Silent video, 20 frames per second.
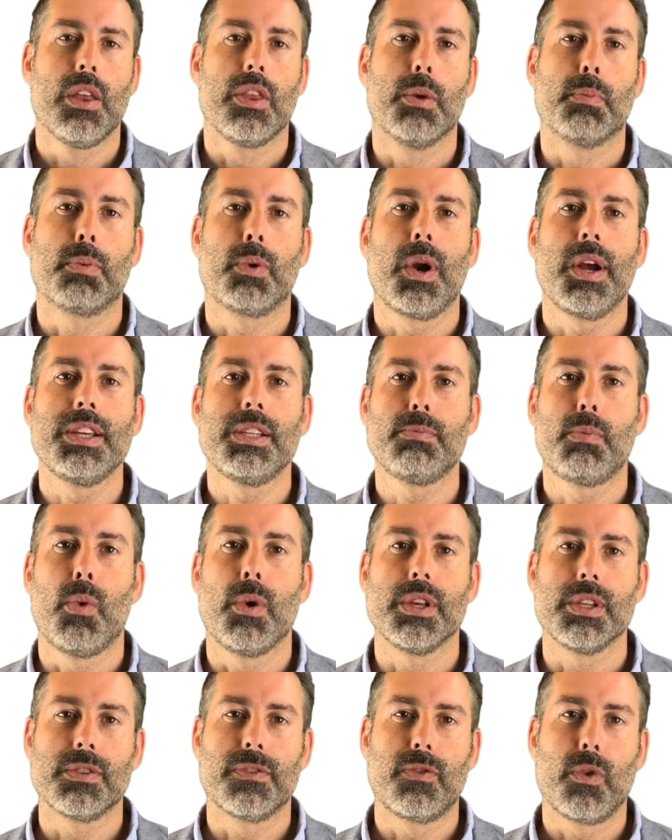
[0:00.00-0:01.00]
The price
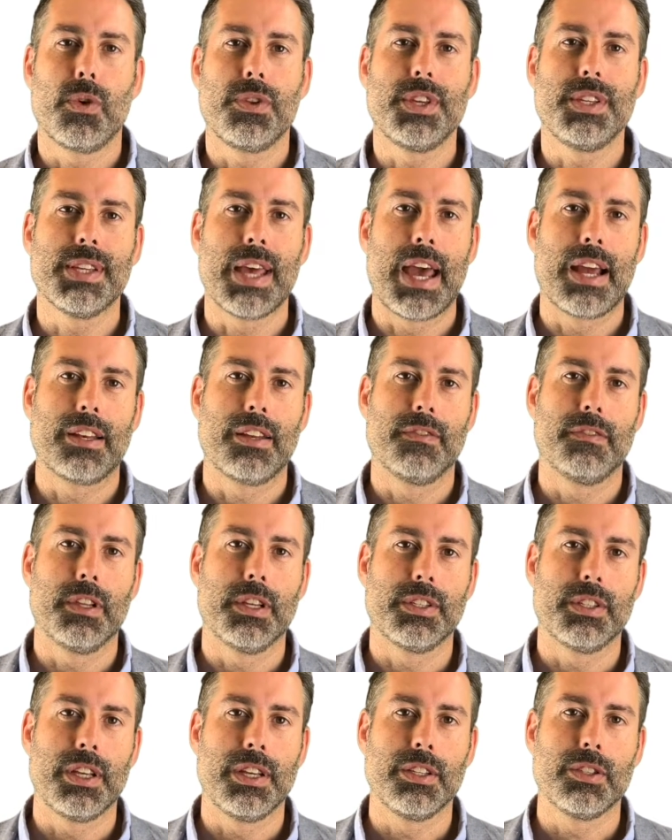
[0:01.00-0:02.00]
points for these active
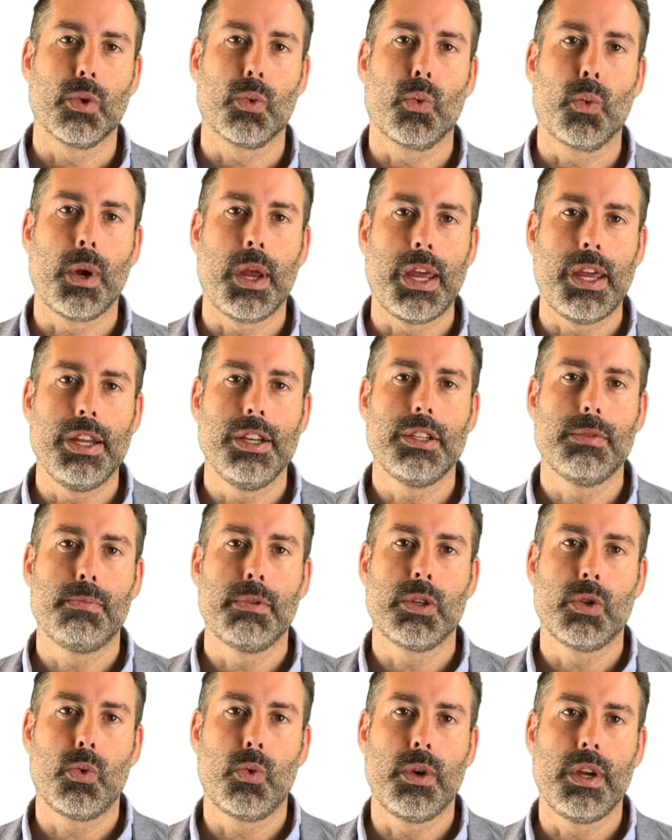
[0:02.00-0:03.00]
listings range
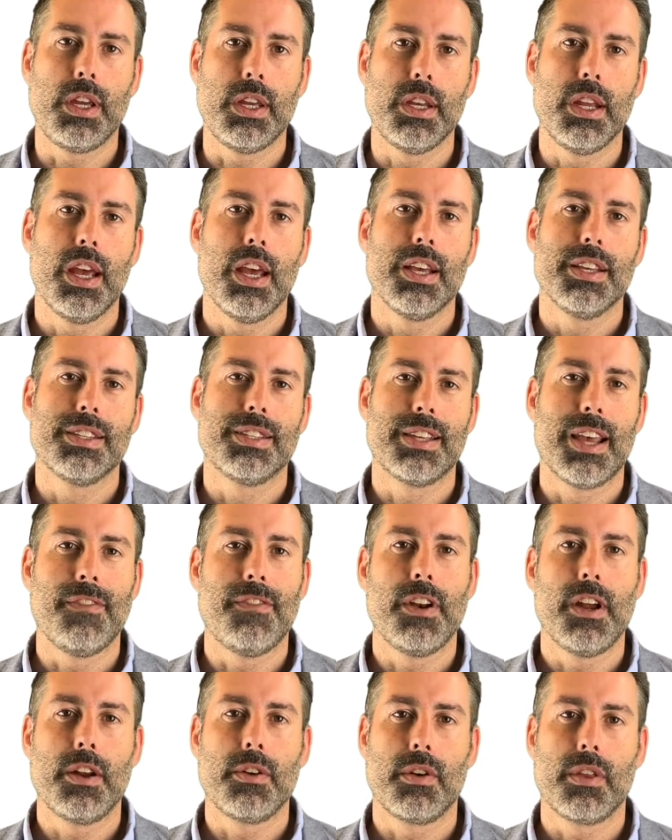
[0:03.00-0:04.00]
between
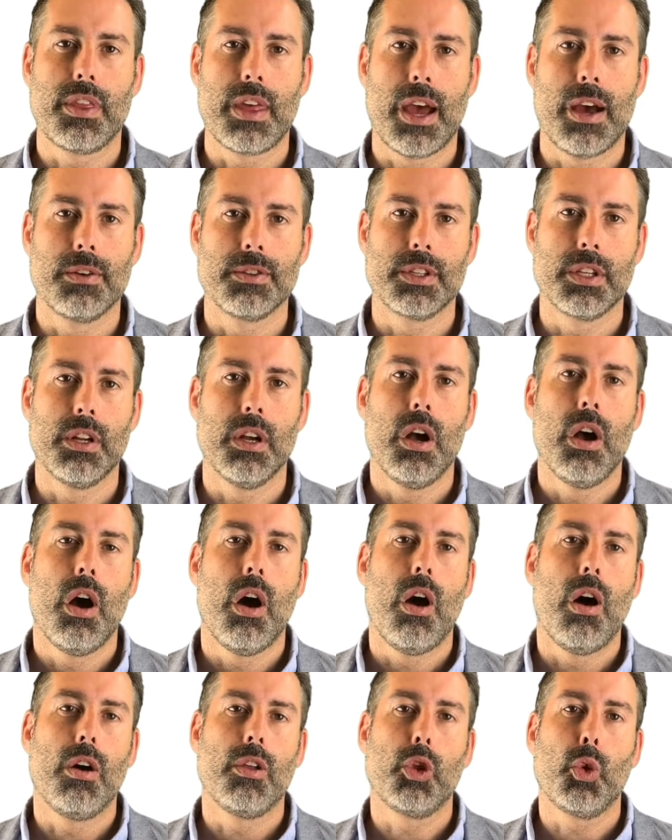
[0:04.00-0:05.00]
700,000
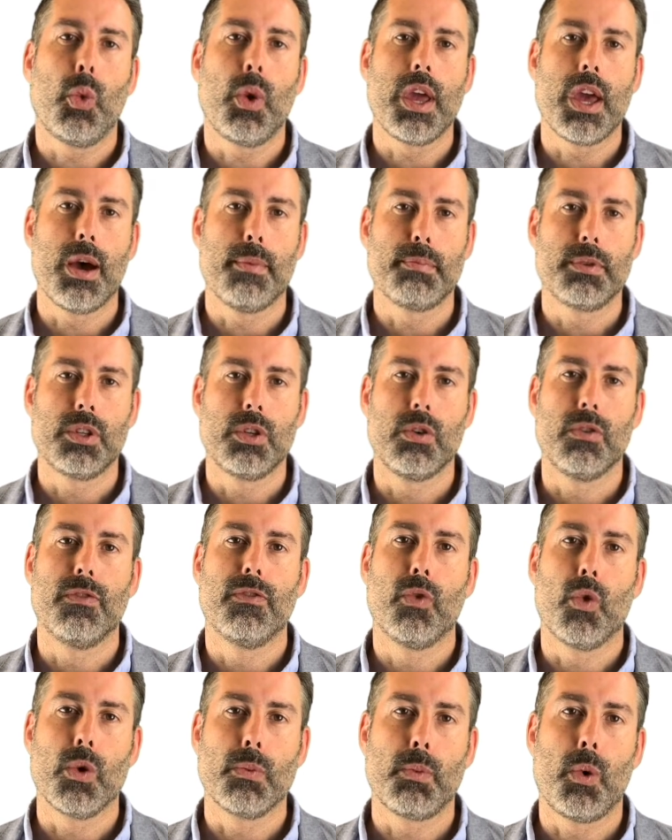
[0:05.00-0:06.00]
all the way up to
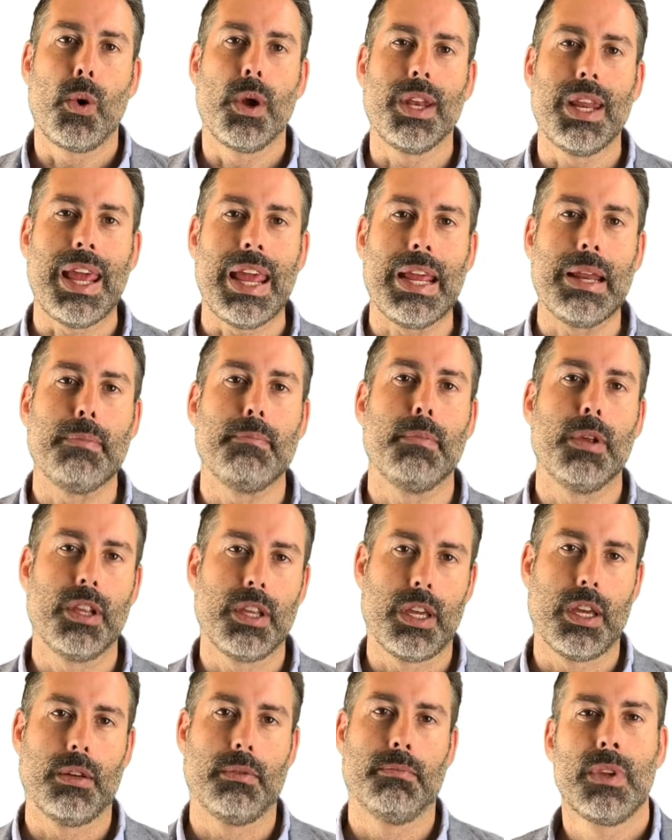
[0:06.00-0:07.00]
4.8
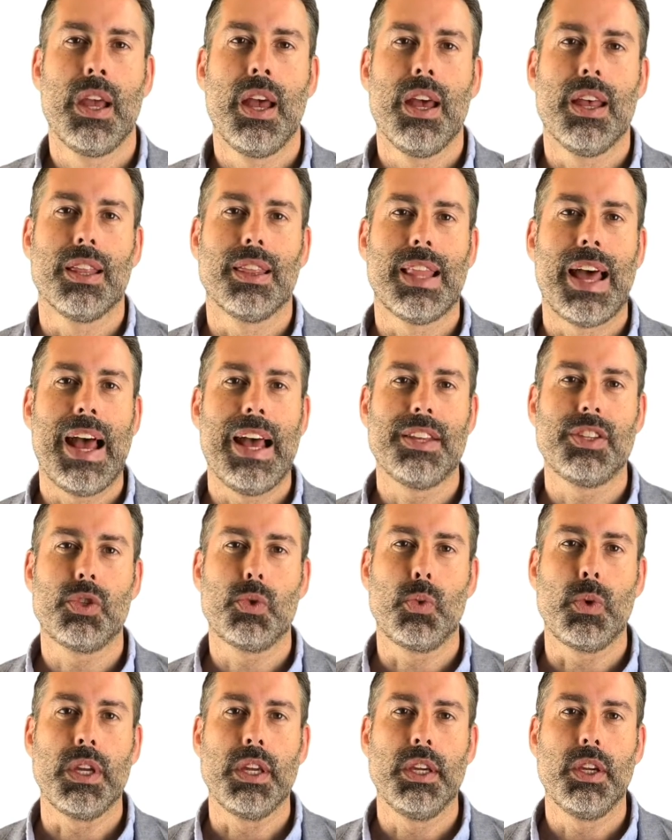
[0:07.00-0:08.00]
million. Last
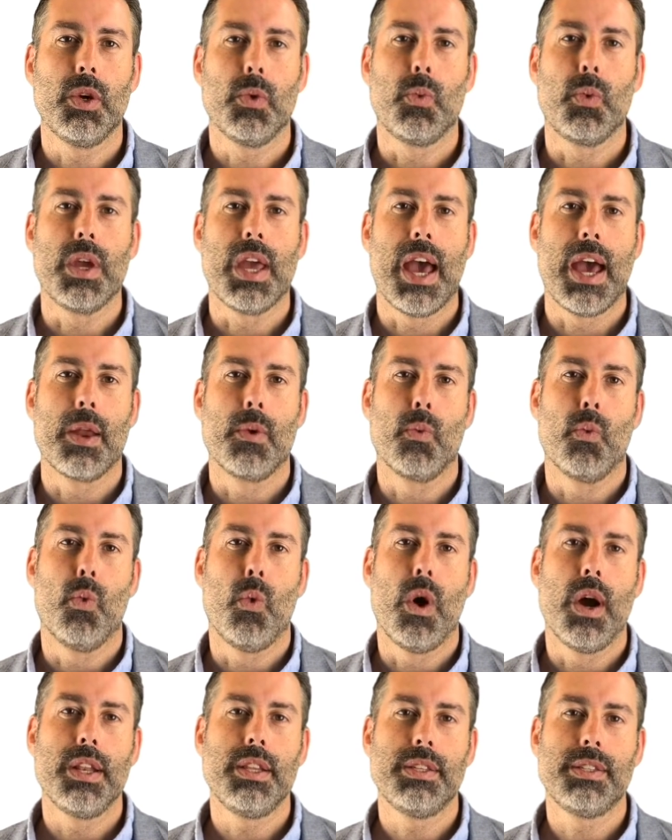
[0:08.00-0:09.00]
week, we had
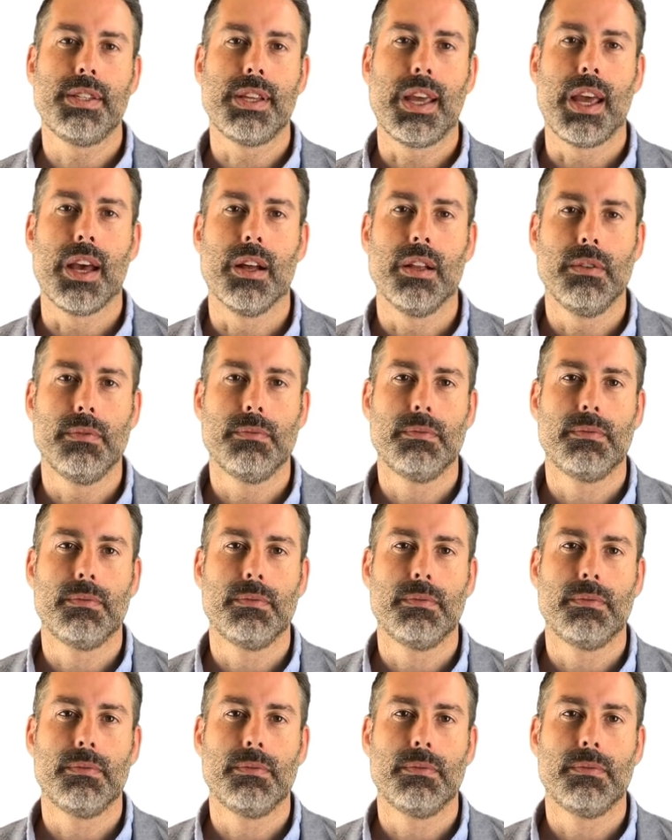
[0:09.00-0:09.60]
one sale,